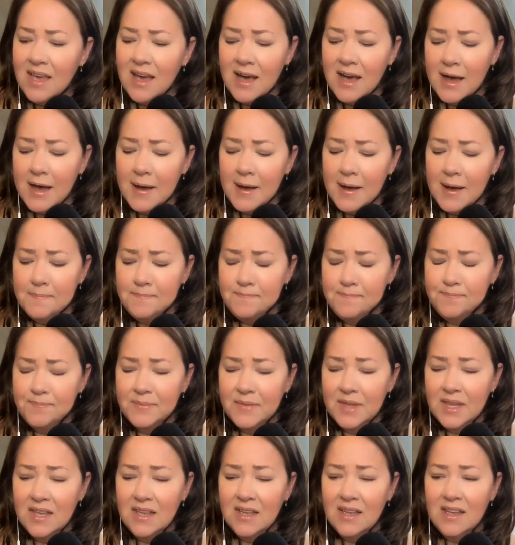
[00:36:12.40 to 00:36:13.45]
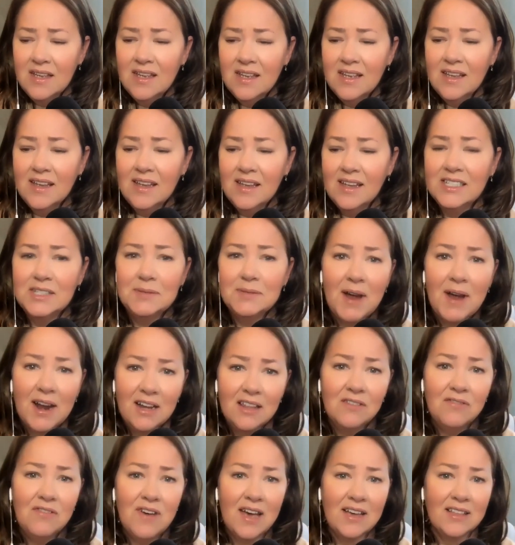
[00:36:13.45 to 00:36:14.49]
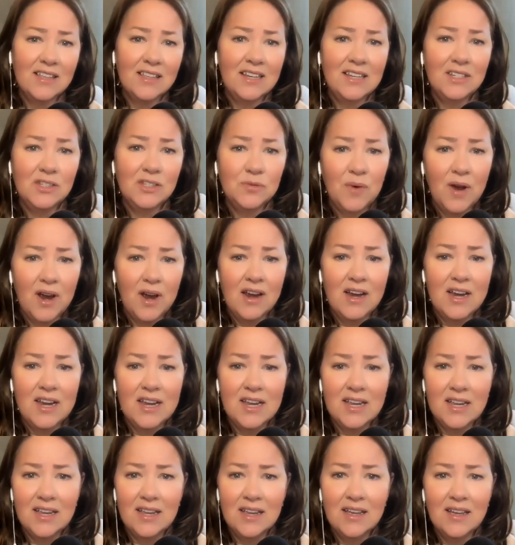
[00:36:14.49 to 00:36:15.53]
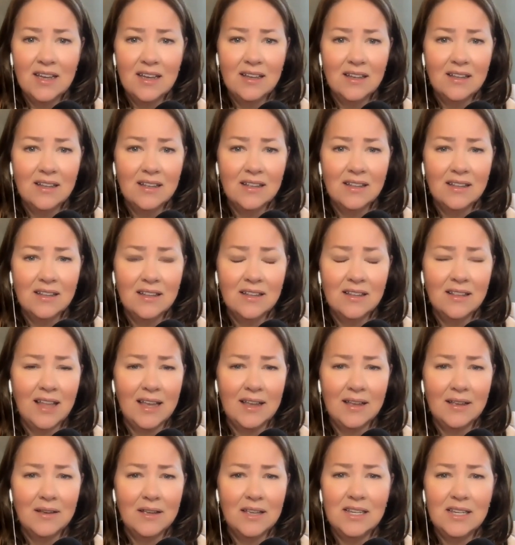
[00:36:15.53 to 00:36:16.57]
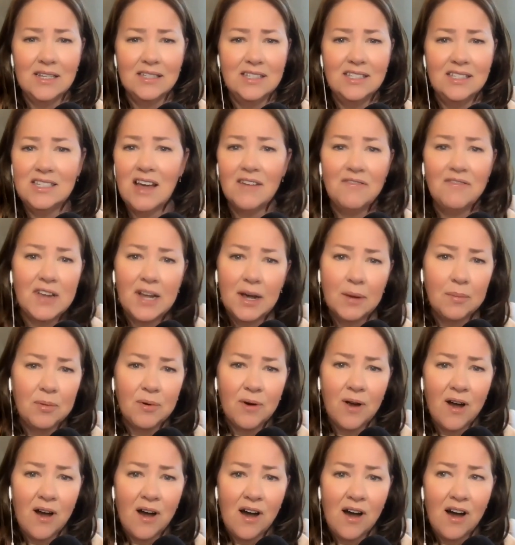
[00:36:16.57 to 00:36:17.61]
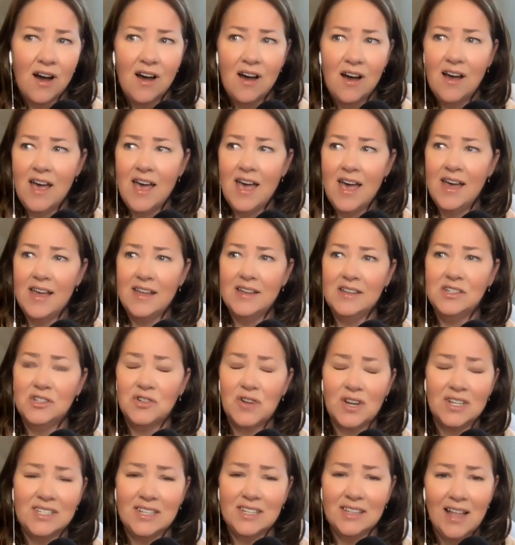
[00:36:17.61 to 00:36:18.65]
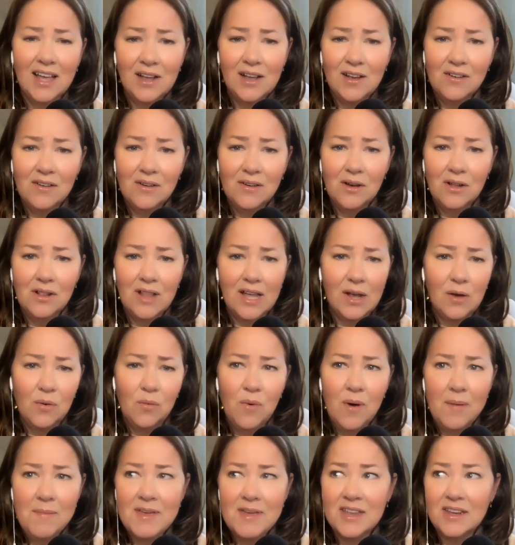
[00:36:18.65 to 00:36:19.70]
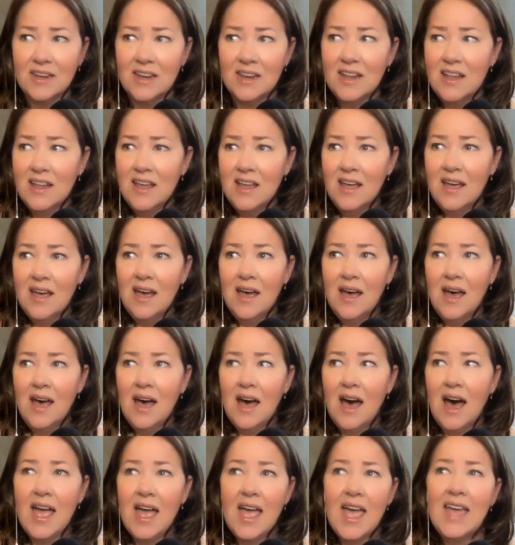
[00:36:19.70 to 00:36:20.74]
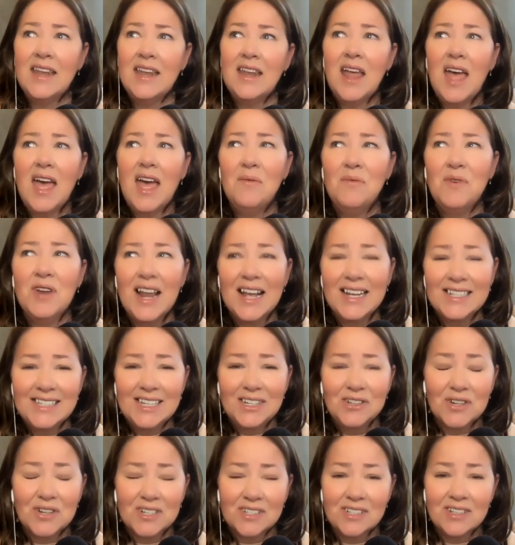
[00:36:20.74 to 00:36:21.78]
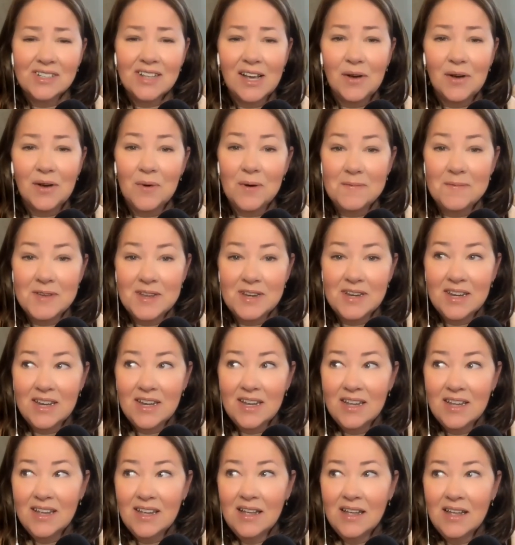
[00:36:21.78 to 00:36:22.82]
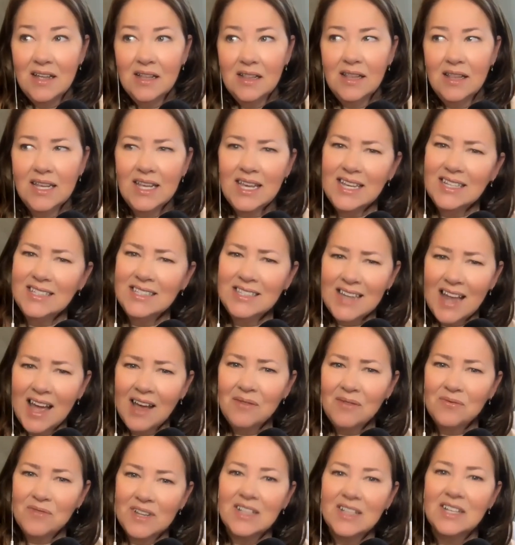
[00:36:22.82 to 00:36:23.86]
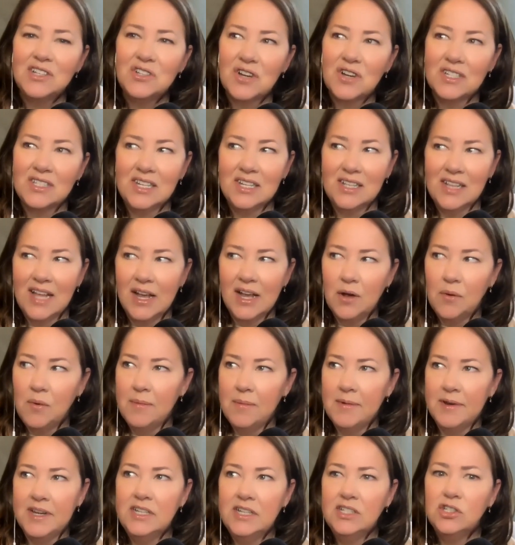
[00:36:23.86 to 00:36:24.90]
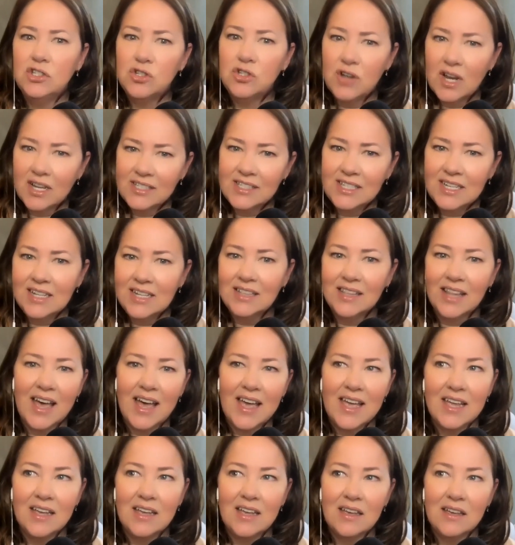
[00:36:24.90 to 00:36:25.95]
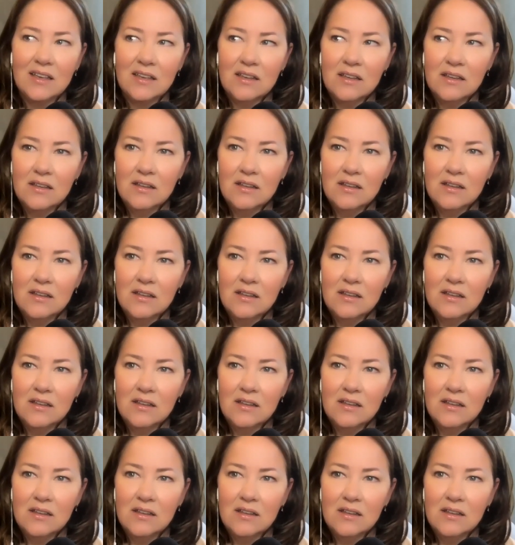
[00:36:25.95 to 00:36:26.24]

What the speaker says: In spite of the fact that he's wearing, like, he's stuffing a bra and dressing like a woman. And when I say dressing like a woman, like, he's not really dressing like a woman. He's dressing like,